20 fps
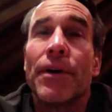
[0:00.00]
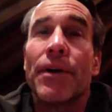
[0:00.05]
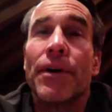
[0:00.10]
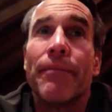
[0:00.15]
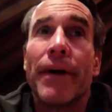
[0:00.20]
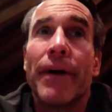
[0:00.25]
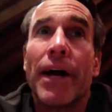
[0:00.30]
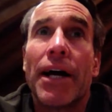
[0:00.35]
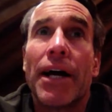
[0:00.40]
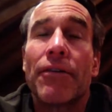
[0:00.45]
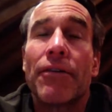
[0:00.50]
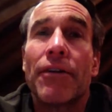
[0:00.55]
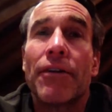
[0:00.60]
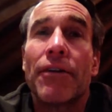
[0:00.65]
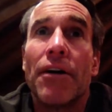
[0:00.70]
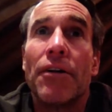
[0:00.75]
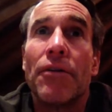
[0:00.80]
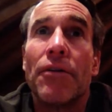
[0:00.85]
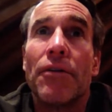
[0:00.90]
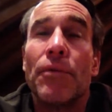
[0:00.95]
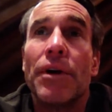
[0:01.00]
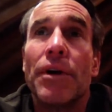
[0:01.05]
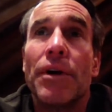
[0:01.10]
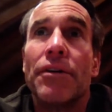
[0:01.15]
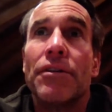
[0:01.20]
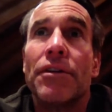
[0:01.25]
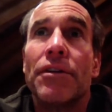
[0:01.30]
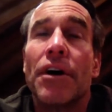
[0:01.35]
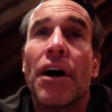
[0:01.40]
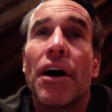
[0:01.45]
have the Marine
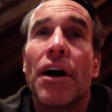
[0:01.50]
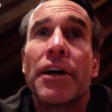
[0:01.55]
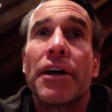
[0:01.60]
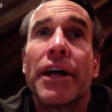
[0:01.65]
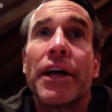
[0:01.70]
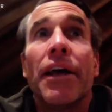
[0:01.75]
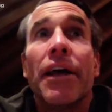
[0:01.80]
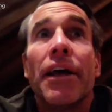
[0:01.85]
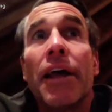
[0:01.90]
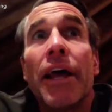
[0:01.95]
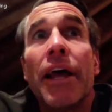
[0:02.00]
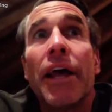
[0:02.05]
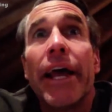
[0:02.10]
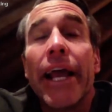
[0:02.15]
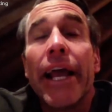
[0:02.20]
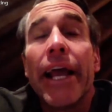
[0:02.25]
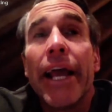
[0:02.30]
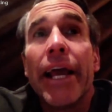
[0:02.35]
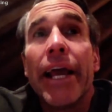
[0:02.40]
background and we could talk.